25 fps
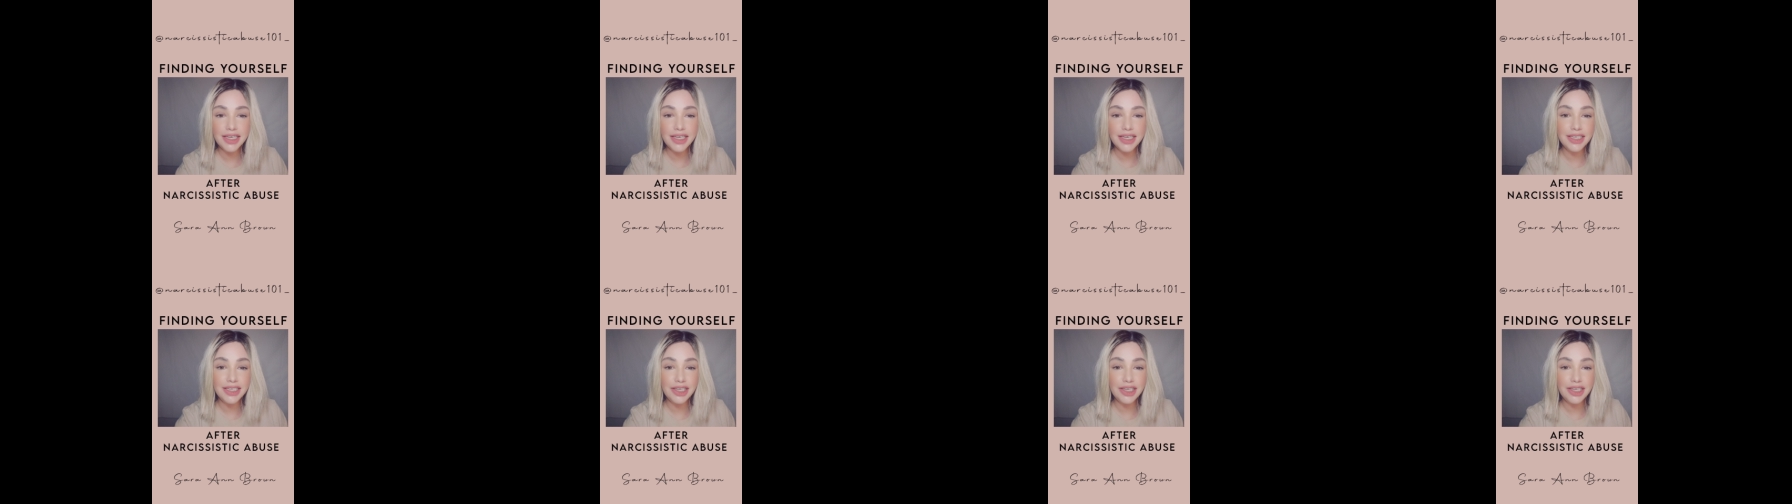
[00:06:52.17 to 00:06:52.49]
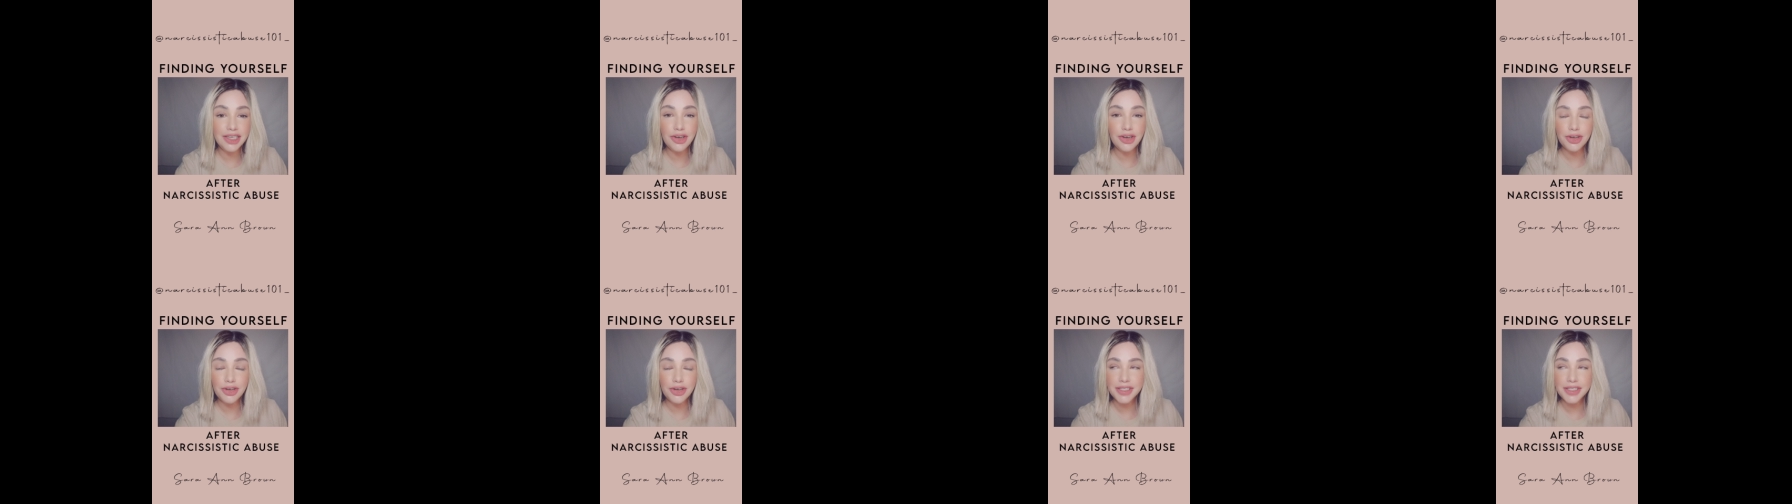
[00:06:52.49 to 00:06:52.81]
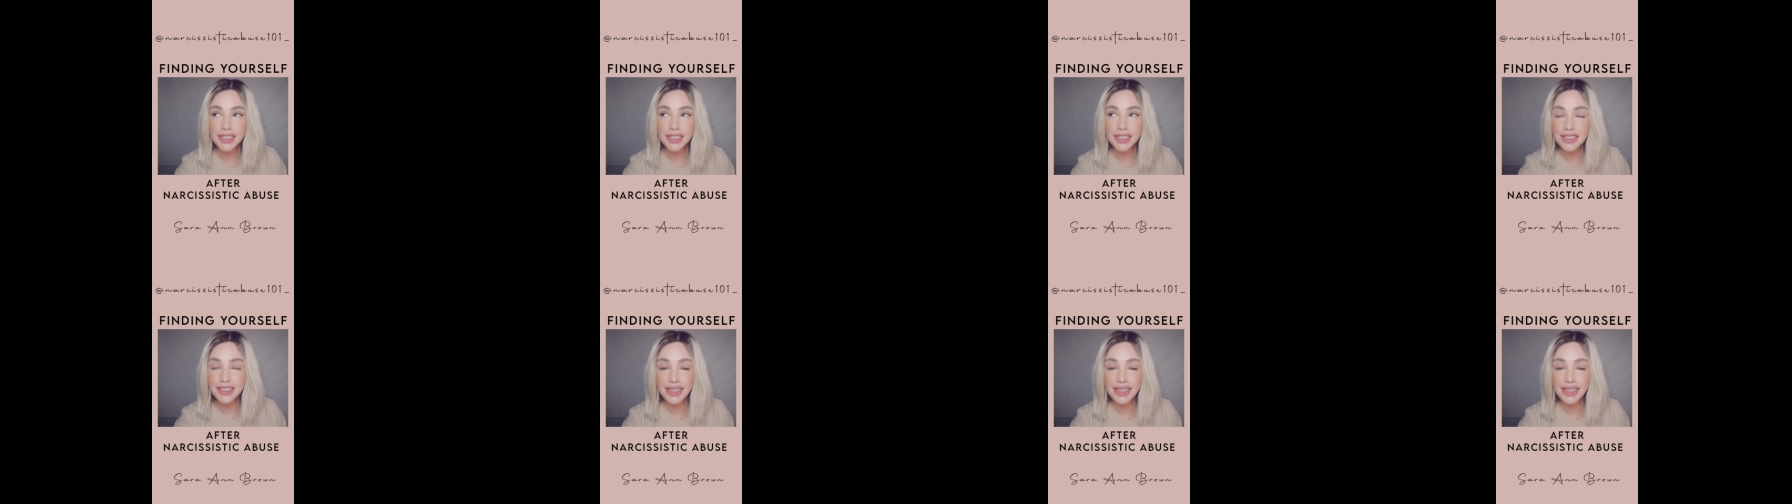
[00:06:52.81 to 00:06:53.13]
years, it
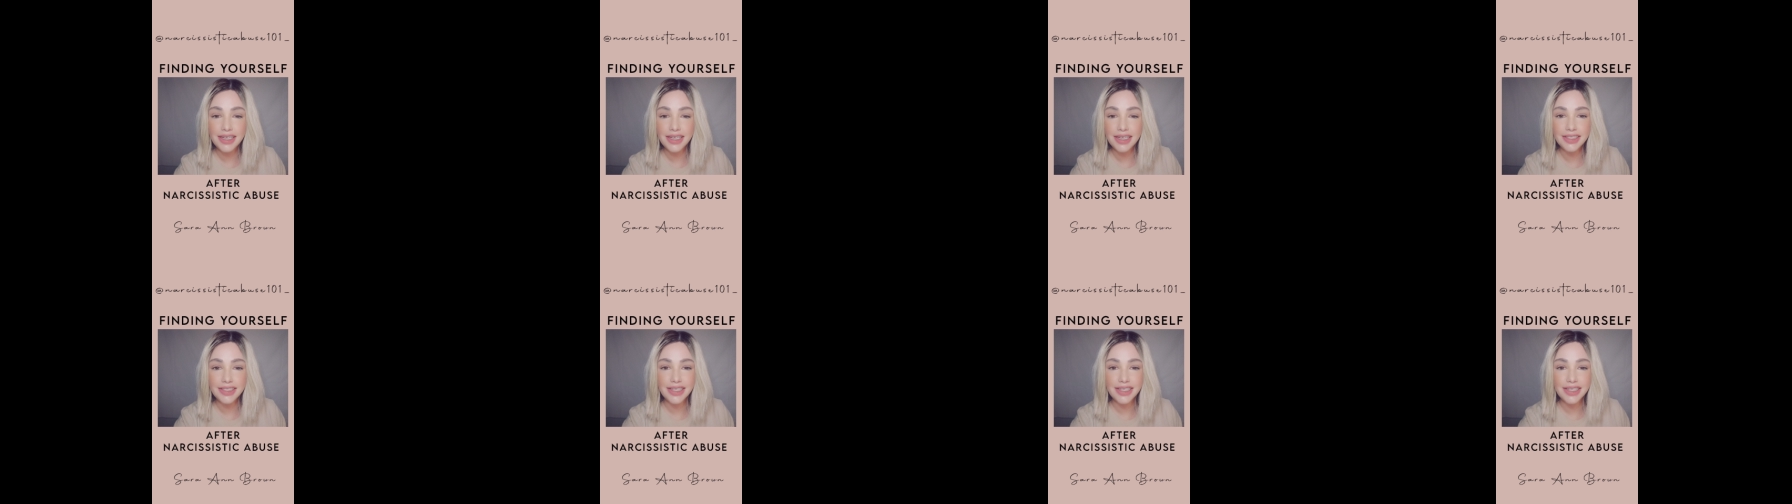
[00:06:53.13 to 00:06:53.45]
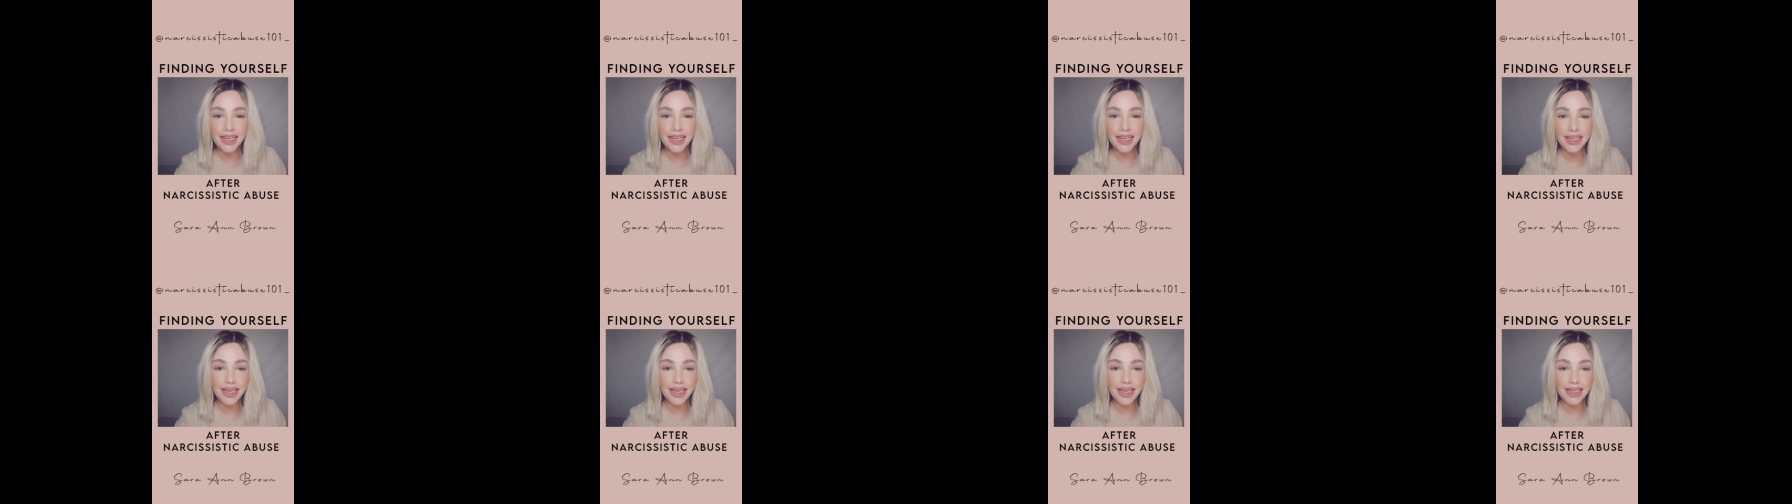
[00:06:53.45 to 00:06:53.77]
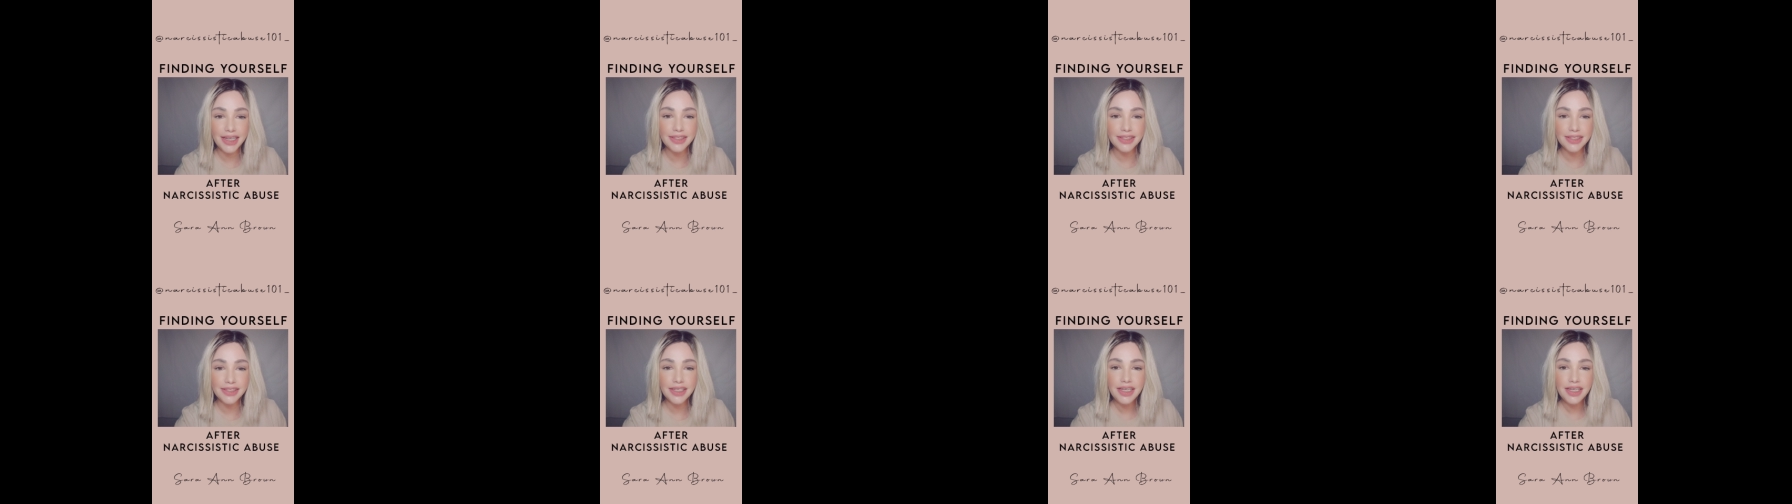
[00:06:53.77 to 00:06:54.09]
can take
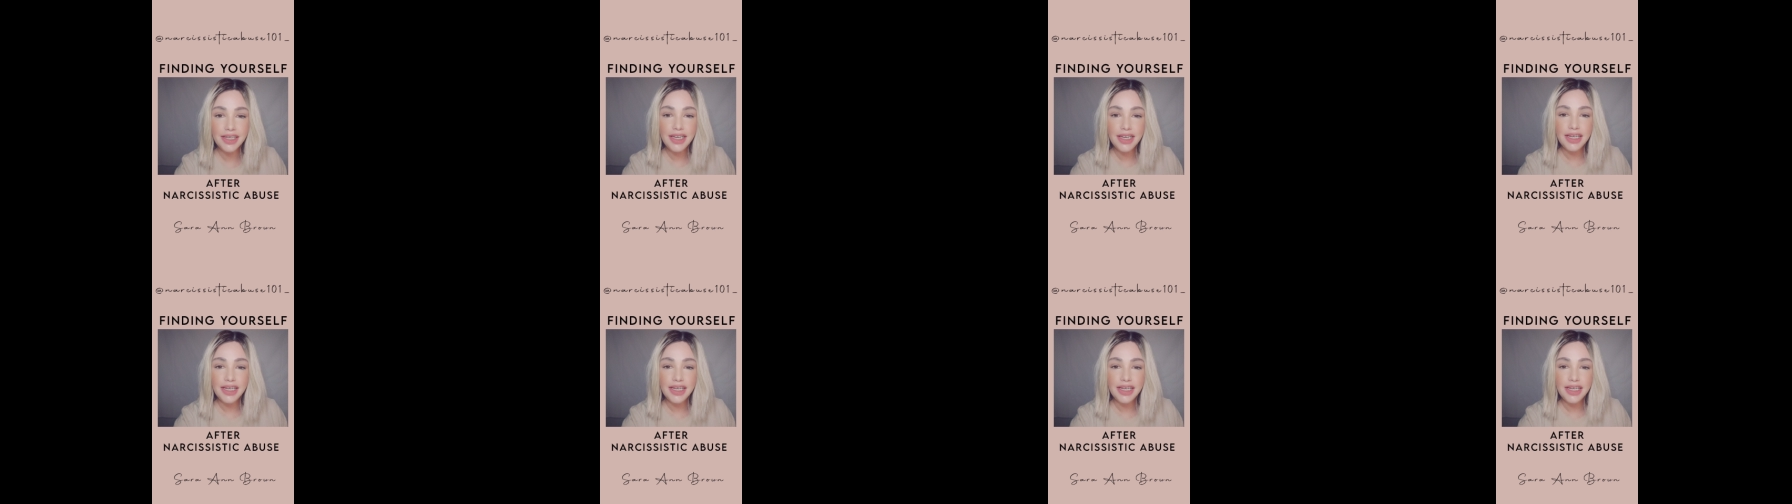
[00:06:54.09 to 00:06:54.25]
decades.